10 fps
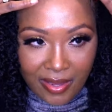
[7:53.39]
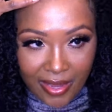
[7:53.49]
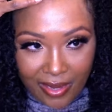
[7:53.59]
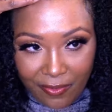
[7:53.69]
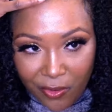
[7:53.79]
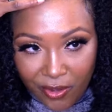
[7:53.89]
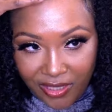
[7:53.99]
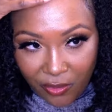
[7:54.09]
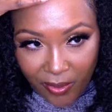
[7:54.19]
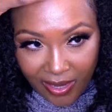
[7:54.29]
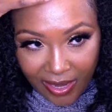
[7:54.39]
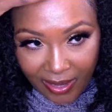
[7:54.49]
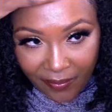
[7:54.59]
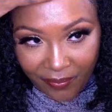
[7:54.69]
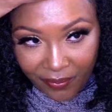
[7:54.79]
And of course the way
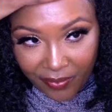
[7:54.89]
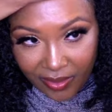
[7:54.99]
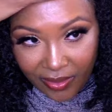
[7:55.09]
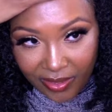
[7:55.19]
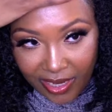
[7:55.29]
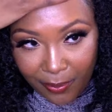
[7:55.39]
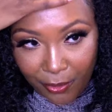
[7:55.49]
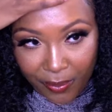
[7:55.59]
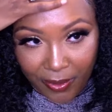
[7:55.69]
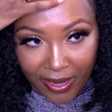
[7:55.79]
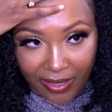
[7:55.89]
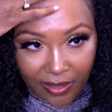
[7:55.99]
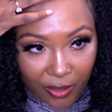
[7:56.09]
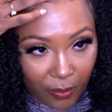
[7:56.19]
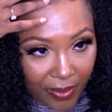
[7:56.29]
they did pre-pluck it a
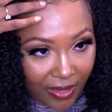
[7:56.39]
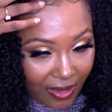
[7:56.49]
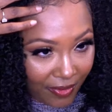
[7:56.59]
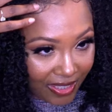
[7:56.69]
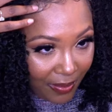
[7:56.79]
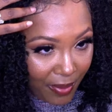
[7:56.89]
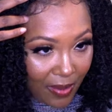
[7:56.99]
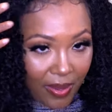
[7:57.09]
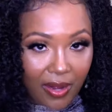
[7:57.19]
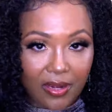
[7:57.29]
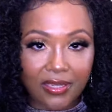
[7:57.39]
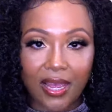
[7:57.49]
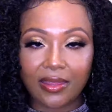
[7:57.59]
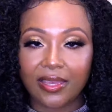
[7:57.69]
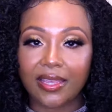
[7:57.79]
little bit, left us some baby hairs.
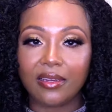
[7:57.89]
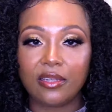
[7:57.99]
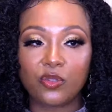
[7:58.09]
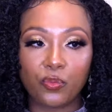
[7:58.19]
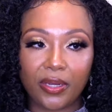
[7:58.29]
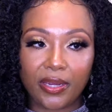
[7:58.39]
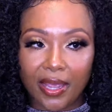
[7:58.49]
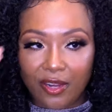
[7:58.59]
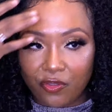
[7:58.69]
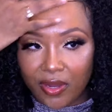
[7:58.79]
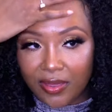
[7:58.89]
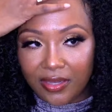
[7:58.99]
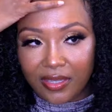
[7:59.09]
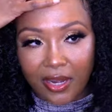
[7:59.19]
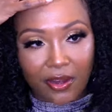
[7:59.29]
I think it looks really natural in
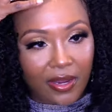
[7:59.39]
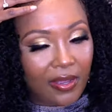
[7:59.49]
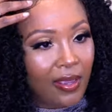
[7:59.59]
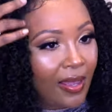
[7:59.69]
this area.